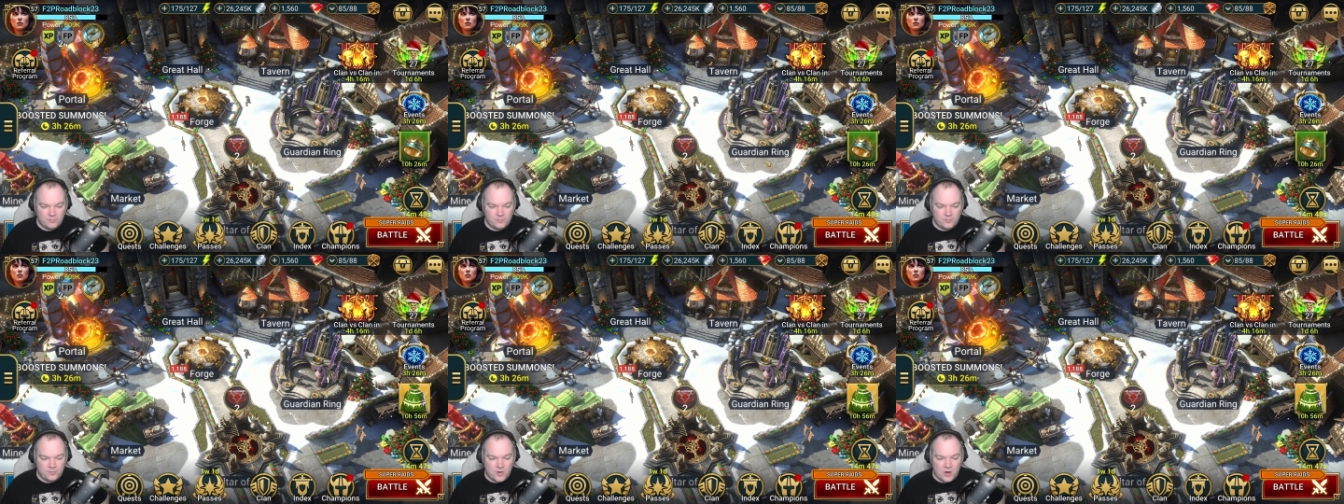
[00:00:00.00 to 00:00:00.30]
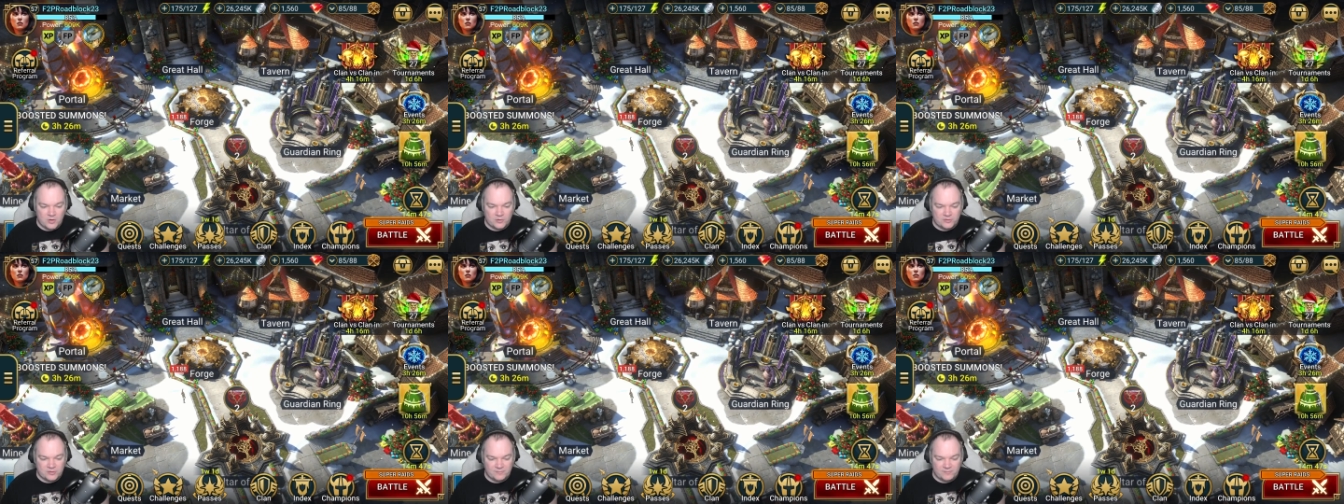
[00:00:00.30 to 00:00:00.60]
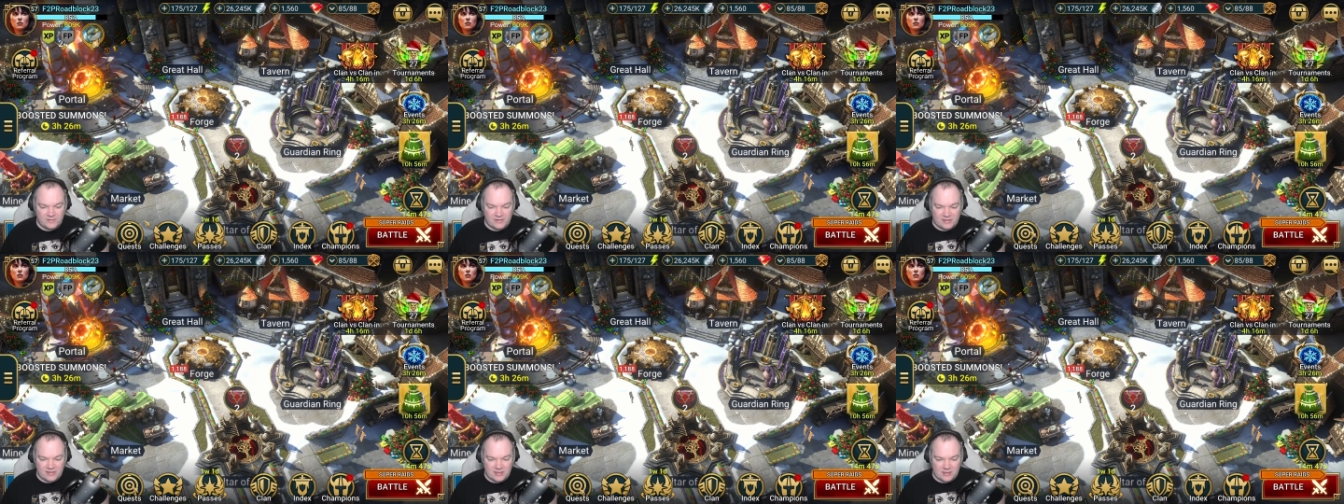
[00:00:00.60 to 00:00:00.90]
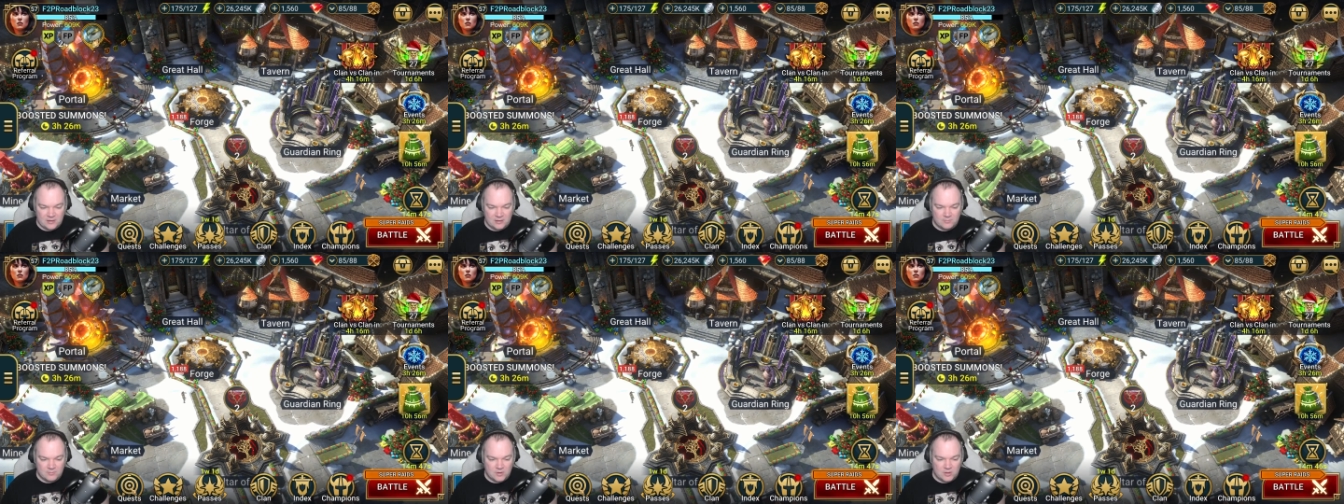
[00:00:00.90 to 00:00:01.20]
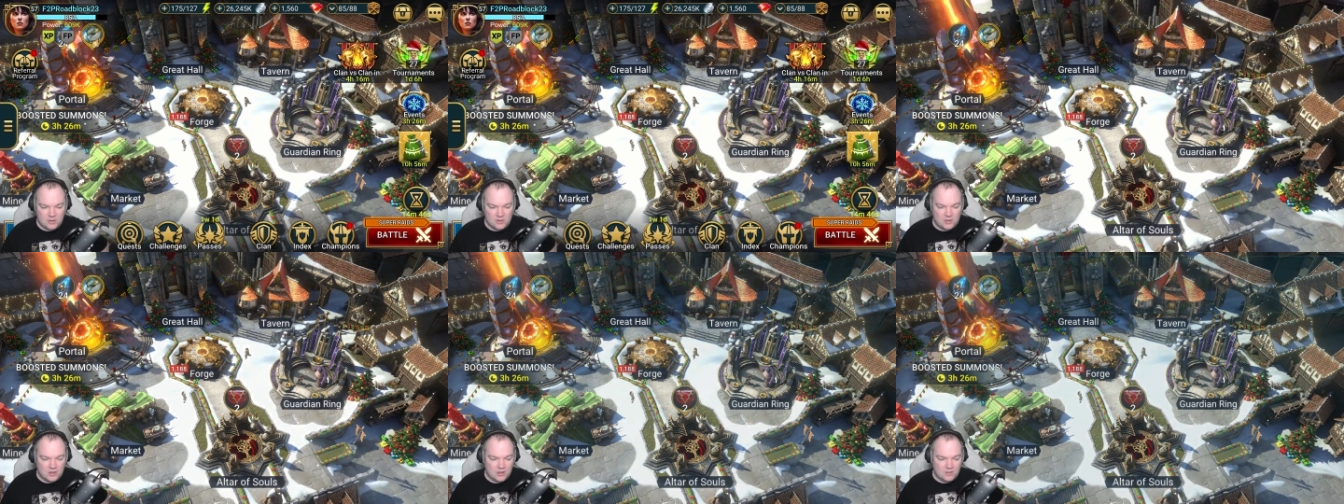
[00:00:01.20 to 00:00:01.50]
parts of the game
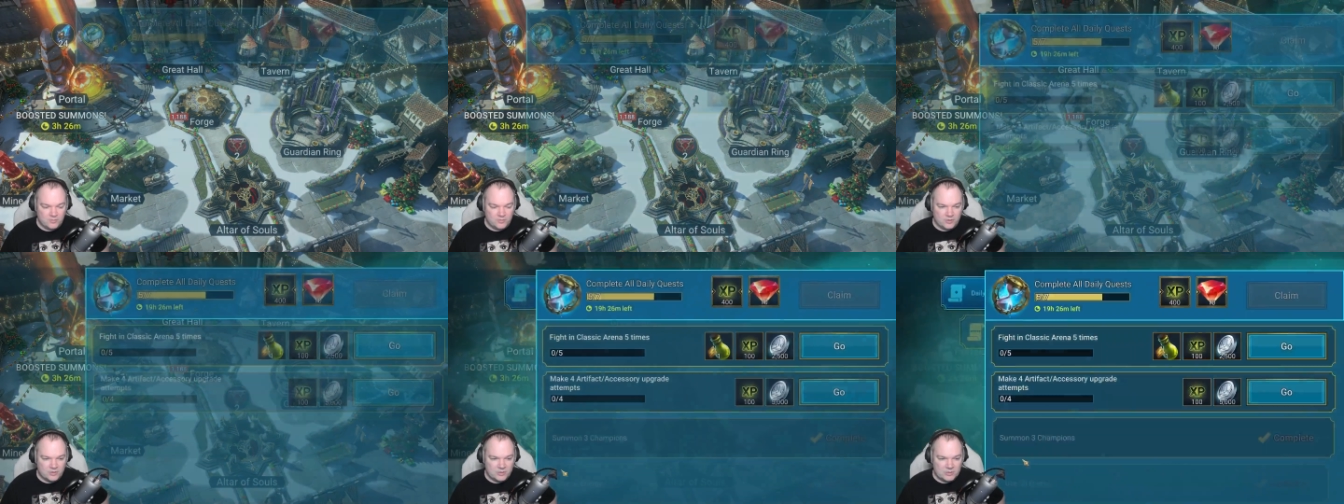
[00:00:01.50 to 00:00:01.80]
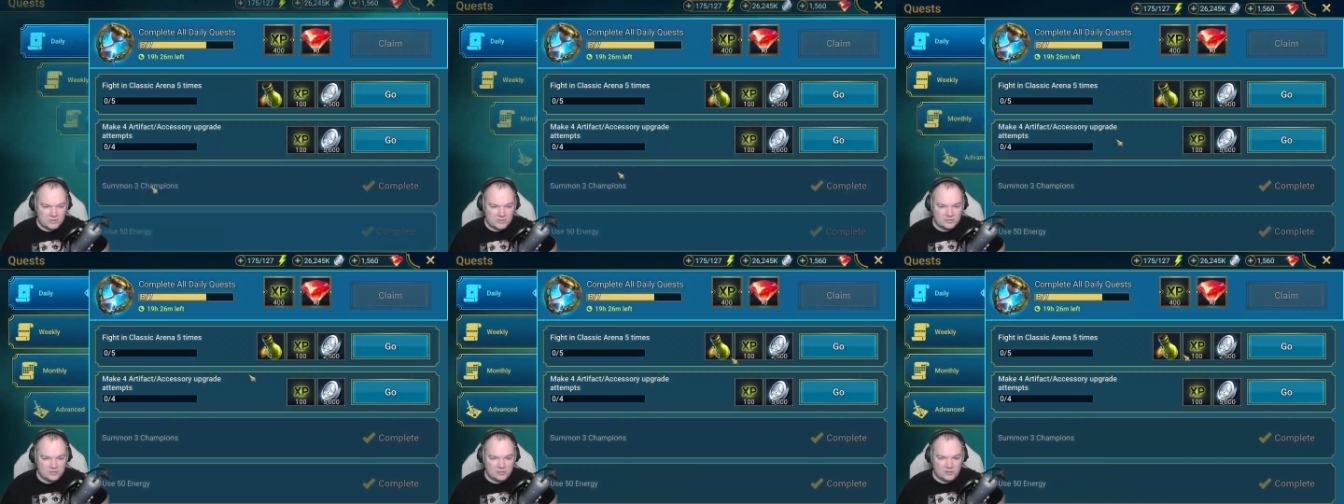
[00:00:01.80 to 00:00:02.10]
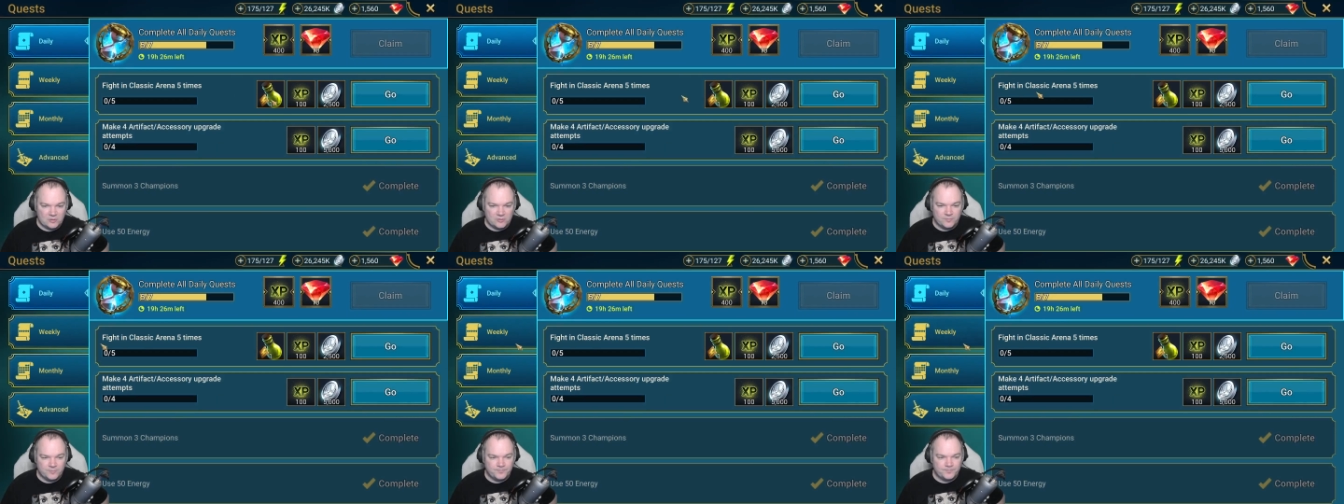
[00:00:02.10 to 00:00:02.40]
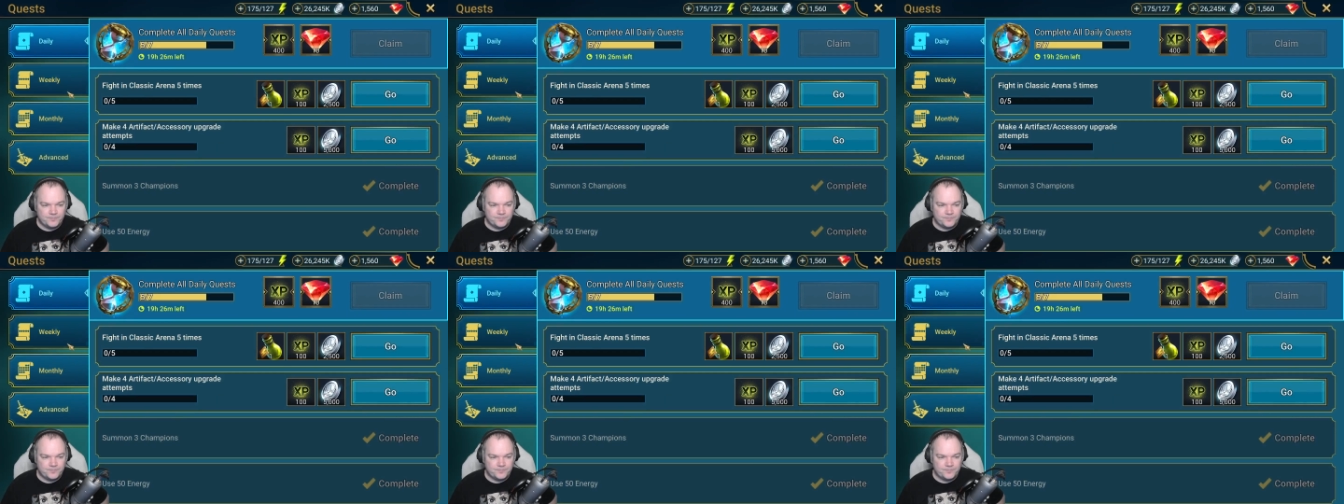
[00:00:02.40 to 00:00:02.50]
accomplished. So